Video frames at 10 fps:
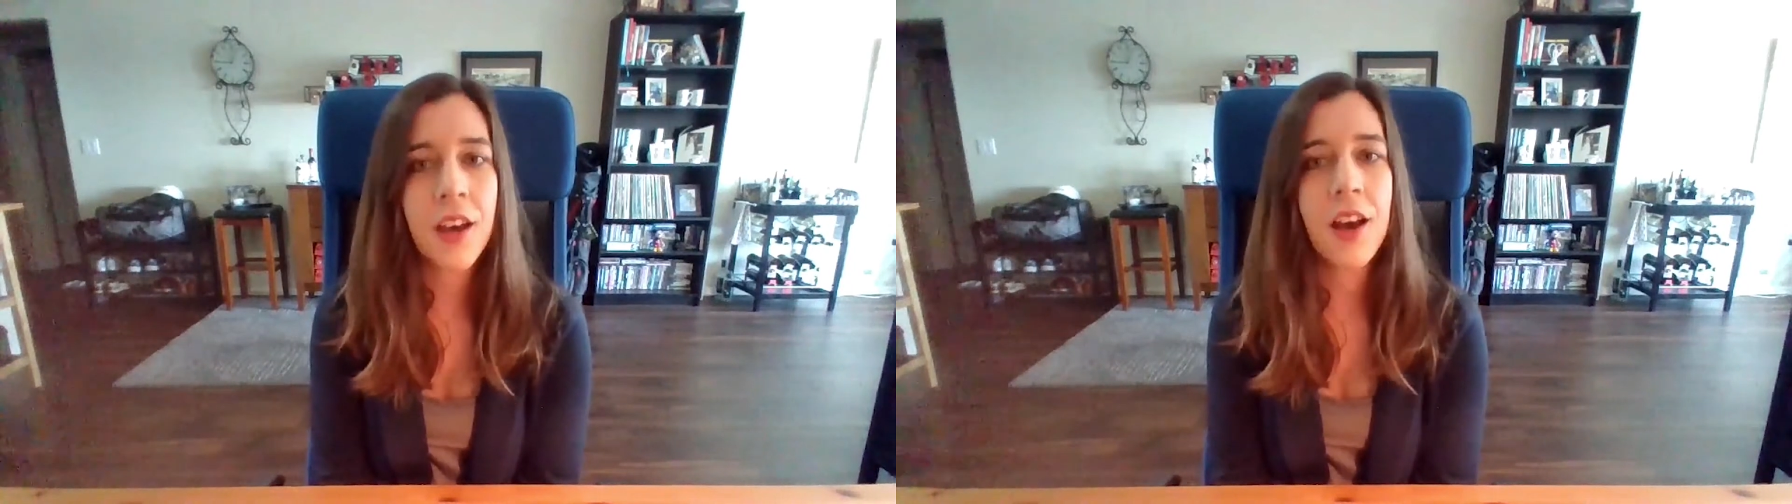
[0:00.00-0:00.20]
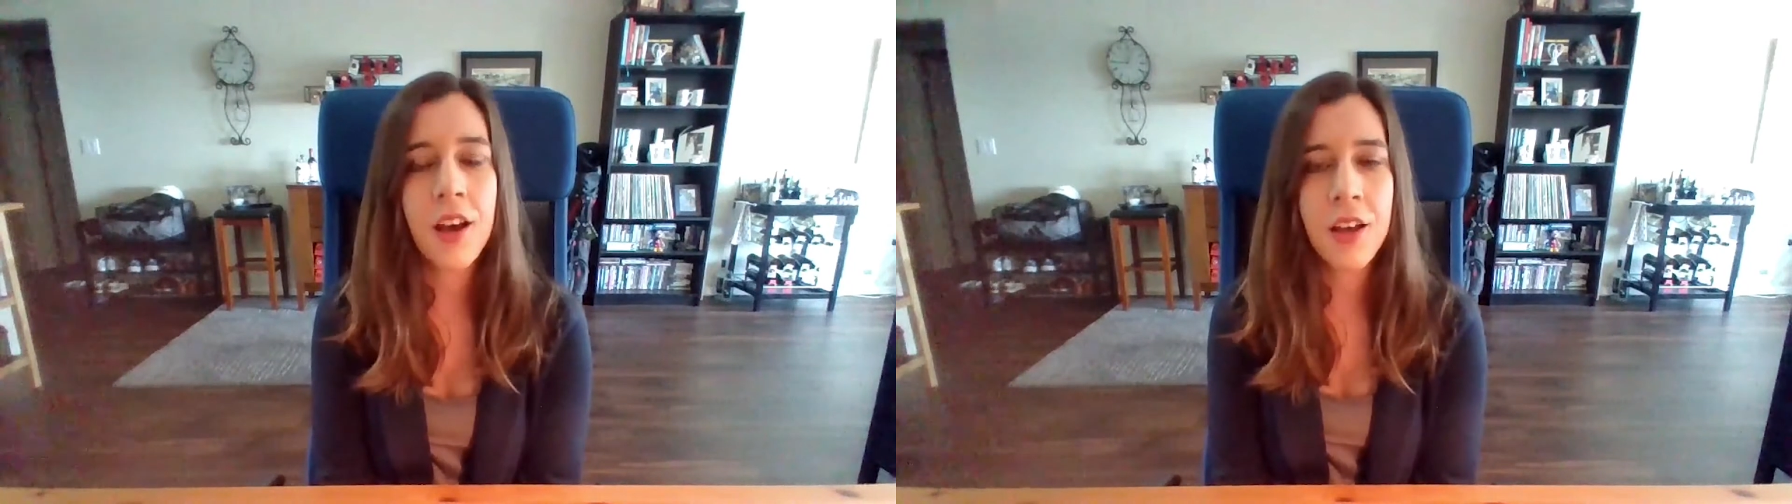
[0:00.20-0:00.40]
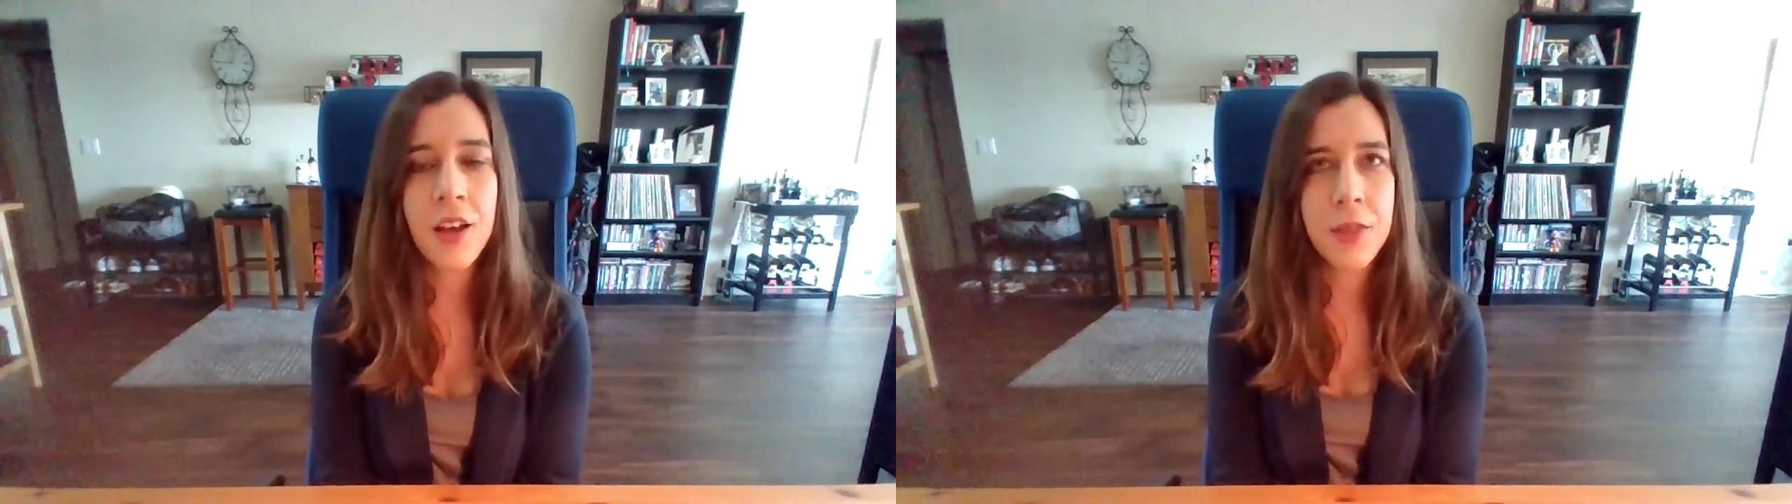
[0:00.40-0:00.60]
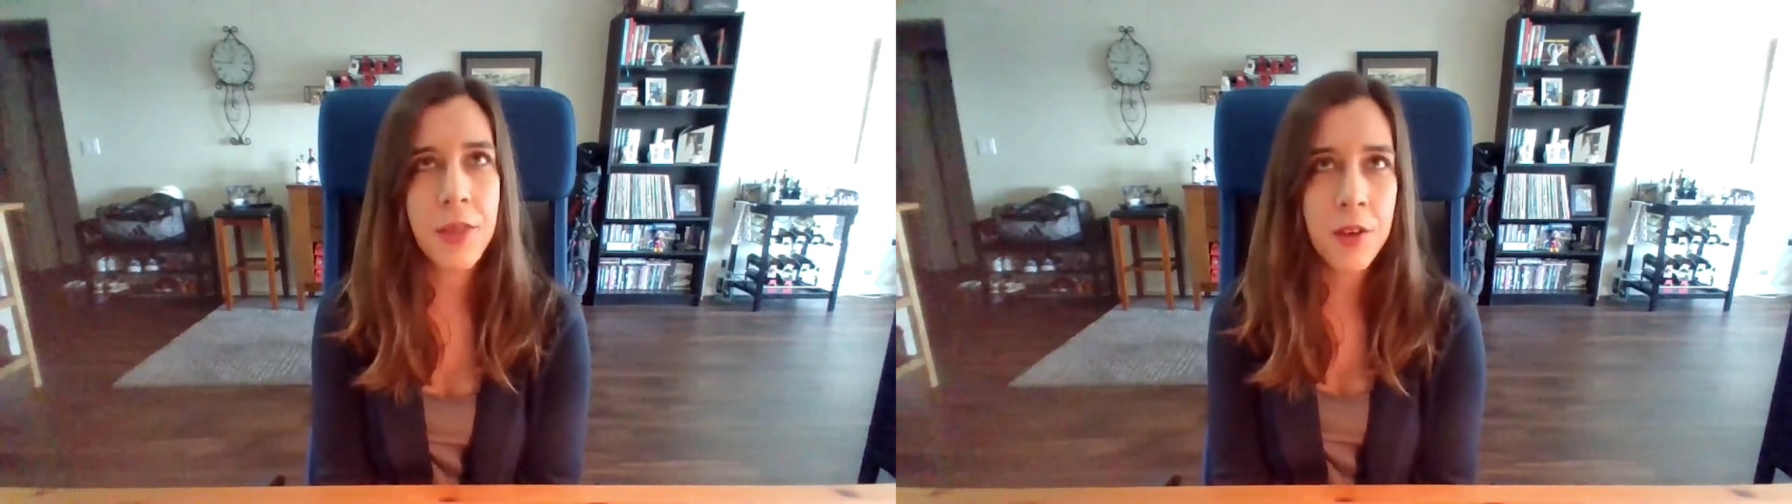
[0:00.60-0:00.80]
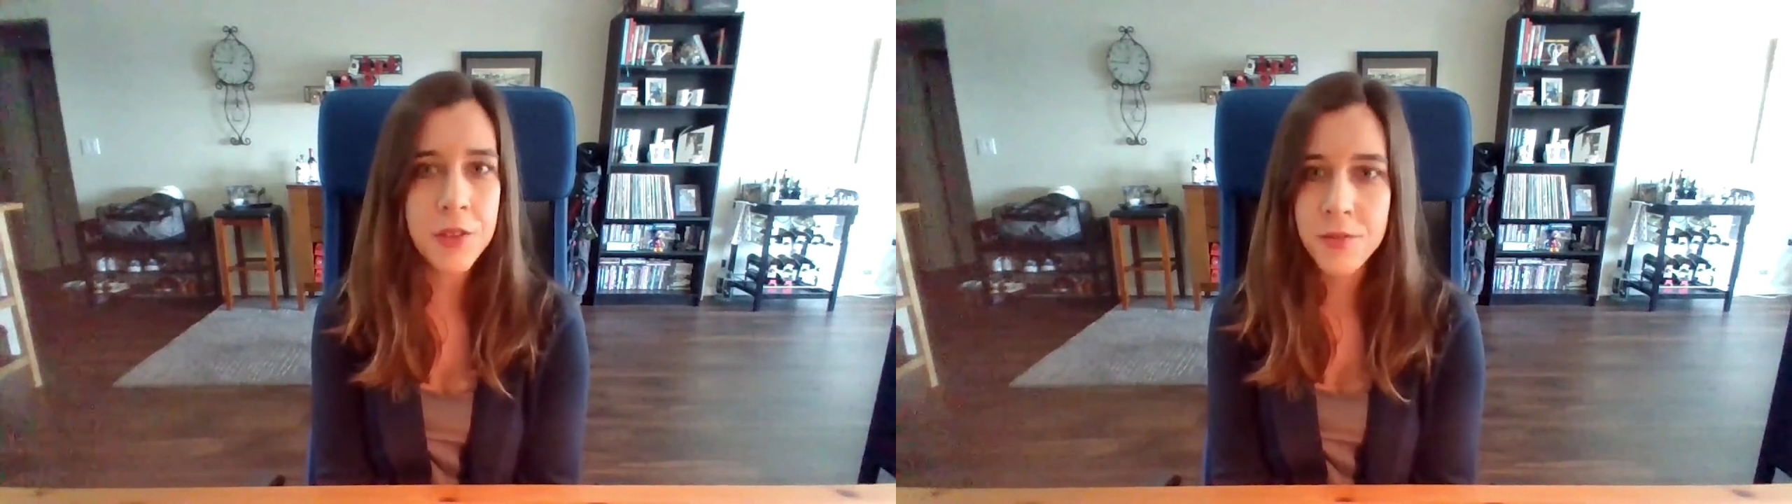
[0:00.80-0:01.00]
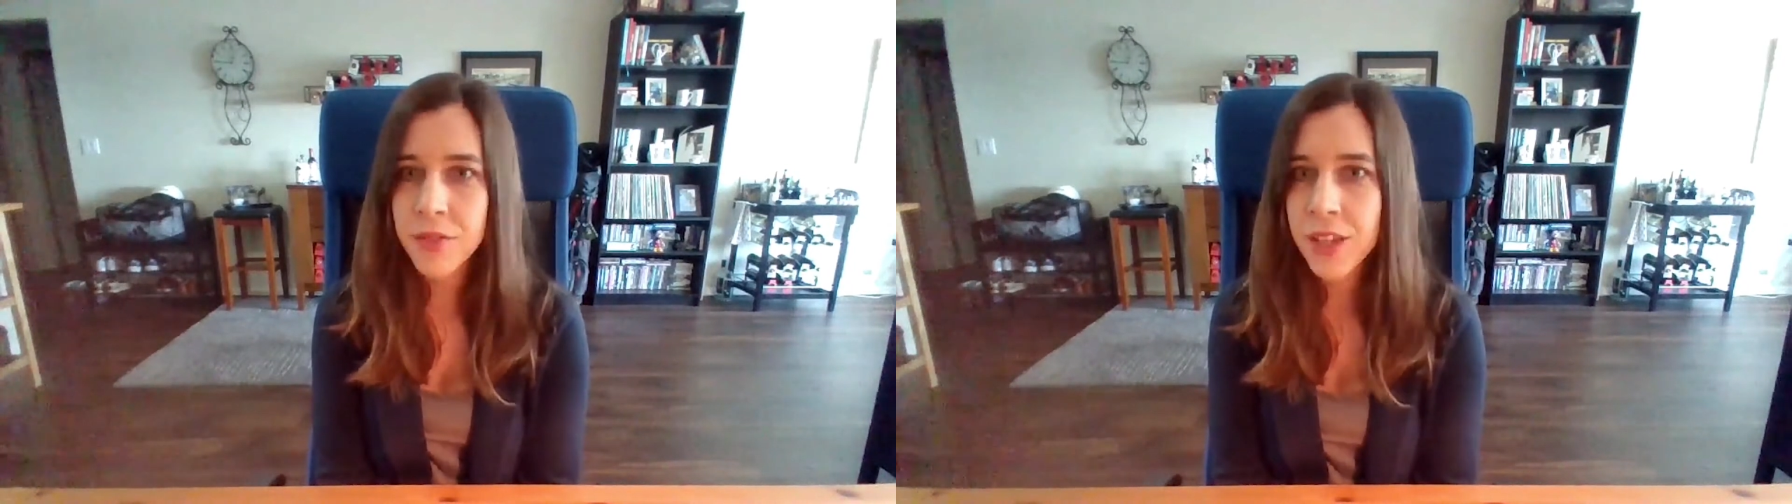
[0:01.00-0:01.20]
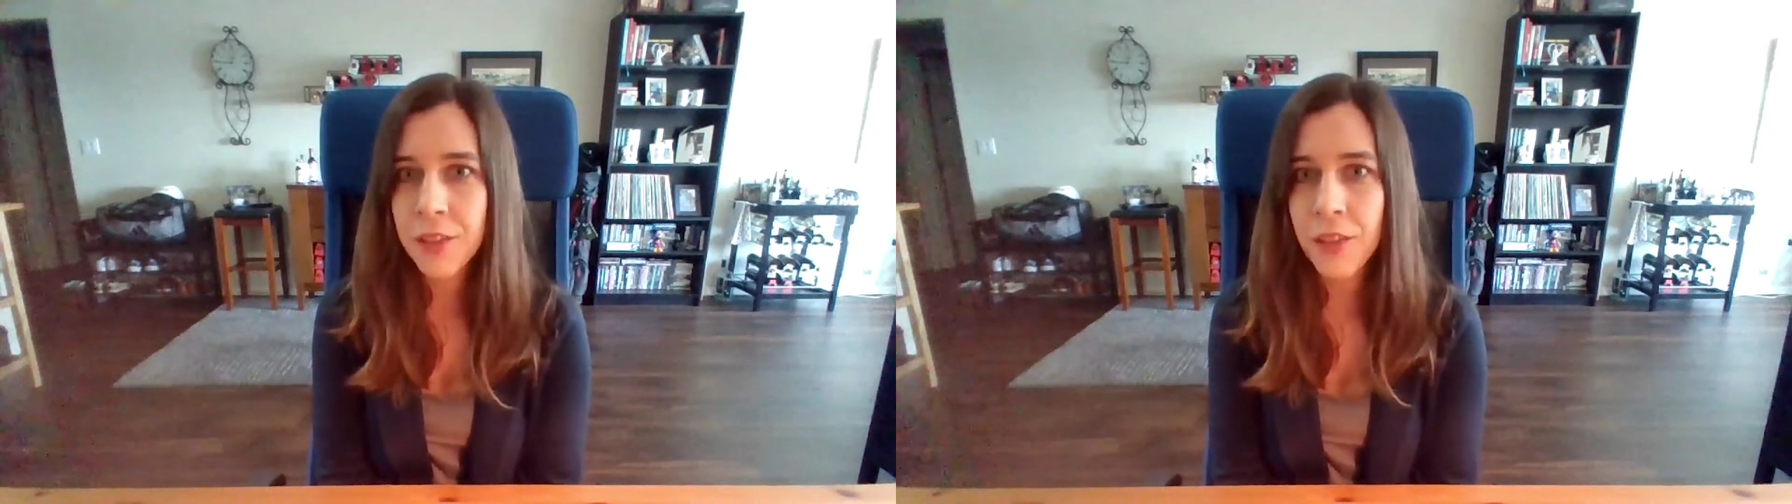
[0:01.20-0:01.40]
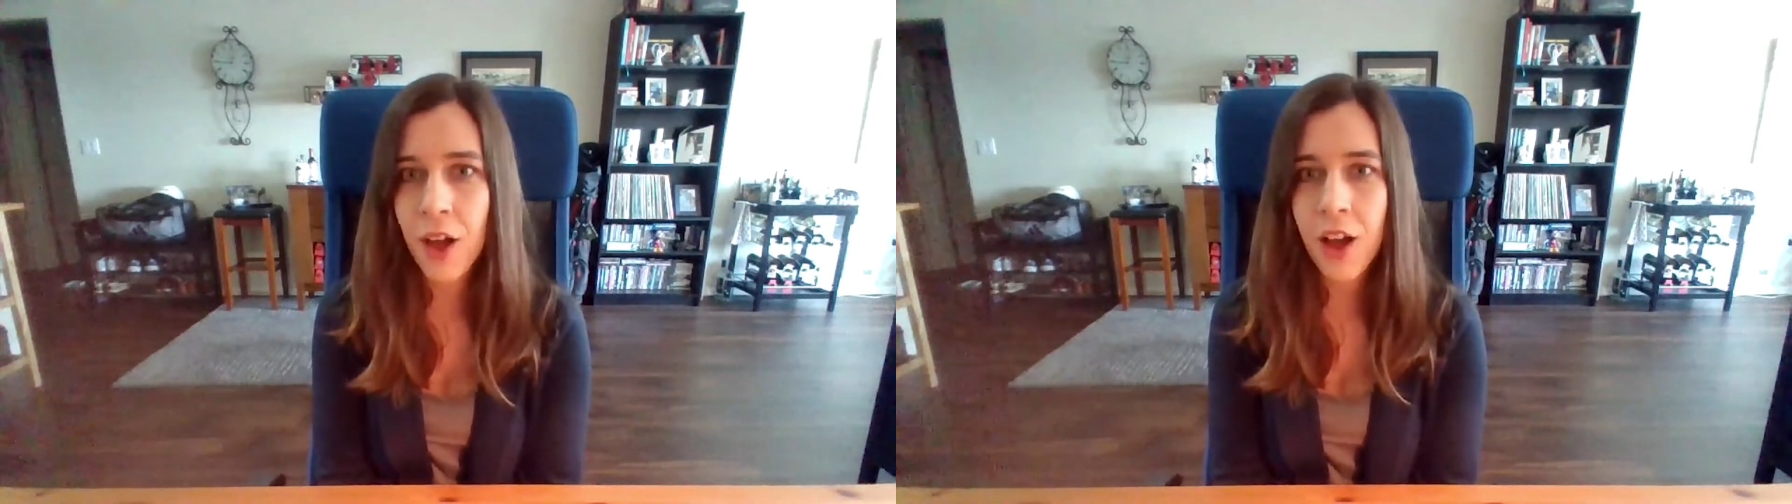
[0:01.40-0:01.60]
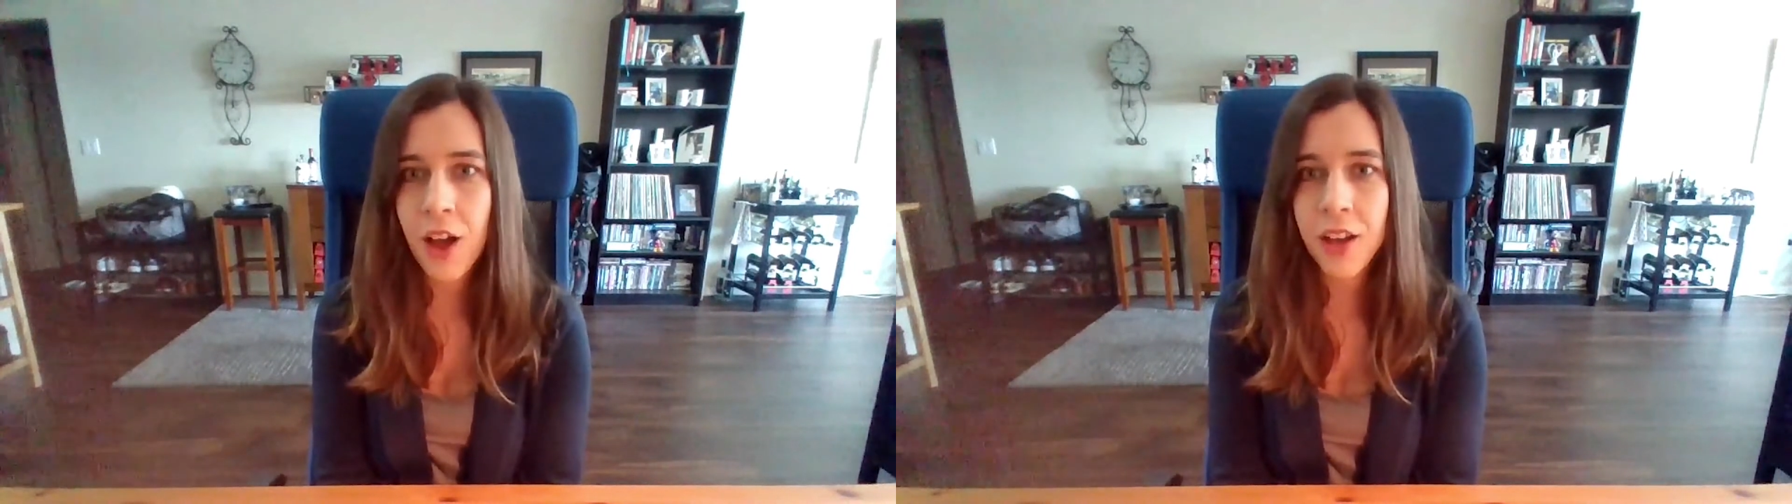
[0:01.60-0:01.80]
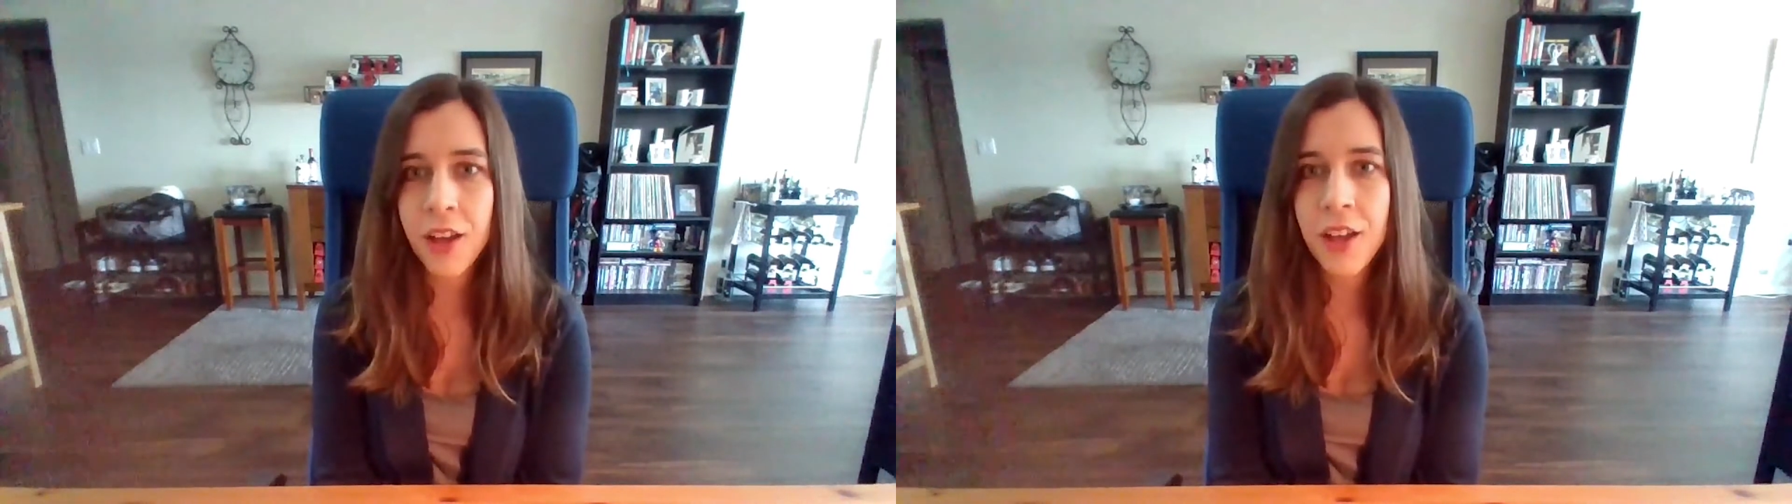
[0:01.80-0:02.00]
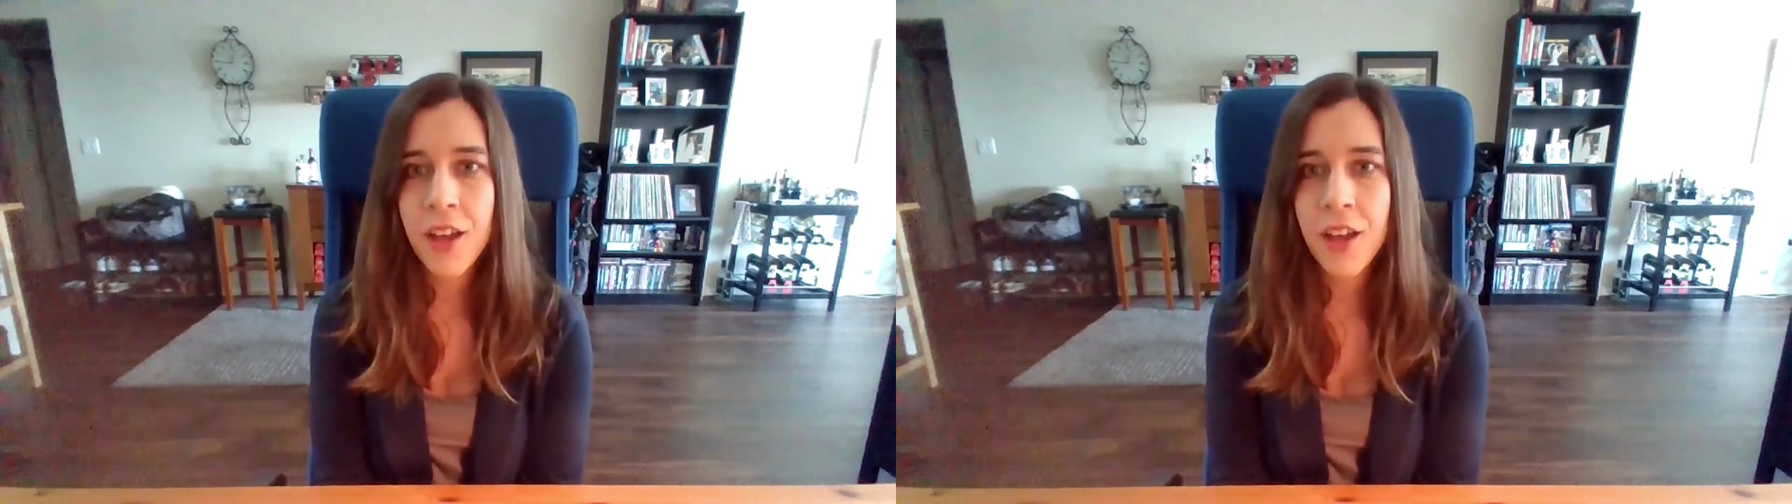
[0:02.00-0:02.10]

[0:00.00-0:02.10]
1,000 feet long.